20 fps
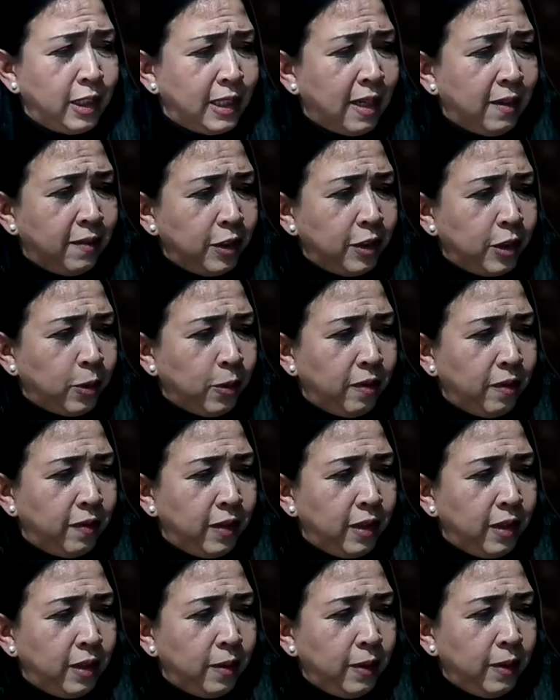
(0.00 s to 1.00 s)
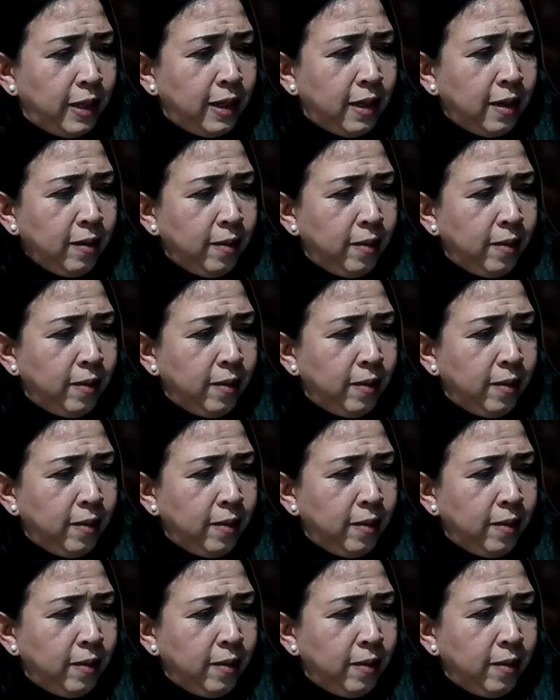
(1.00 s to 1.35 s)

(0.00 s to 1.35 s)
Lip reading: I just have a short video